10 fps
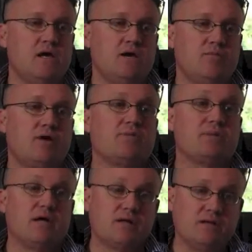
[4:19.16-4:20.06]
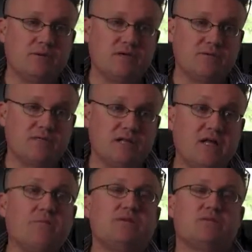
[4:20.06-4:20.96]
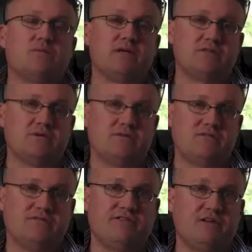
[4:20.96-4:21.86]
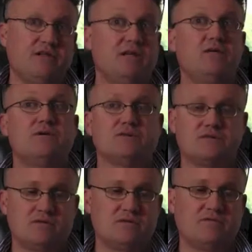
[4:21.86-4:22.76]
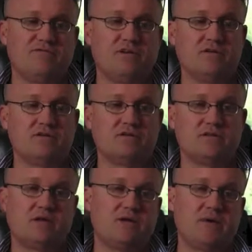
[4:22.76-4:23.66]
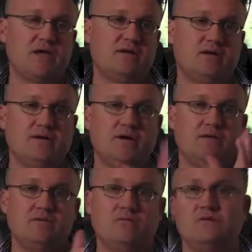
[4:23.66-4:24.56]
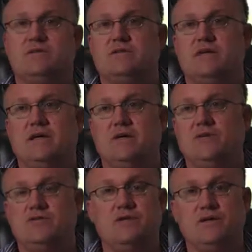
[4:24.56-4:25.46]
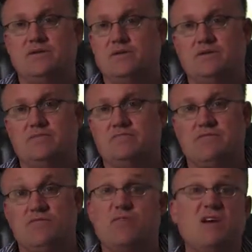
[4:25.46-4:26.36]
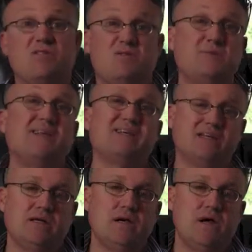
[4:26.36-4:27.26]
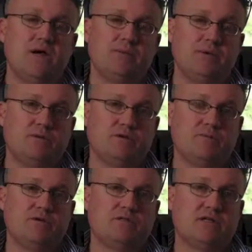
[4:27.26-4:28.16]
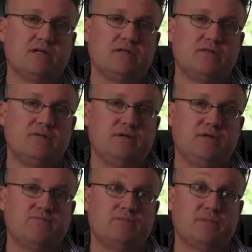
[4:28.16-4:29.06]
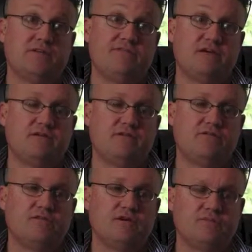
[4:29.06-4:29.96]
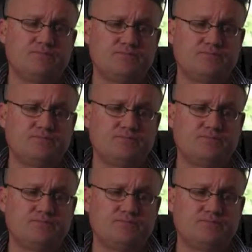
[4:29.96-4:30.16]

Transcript: Problematically, when it comes to climate displacement, the very lowest figures that are bandied about in the world today are 200 to 300 million people who are most likely to be affected. So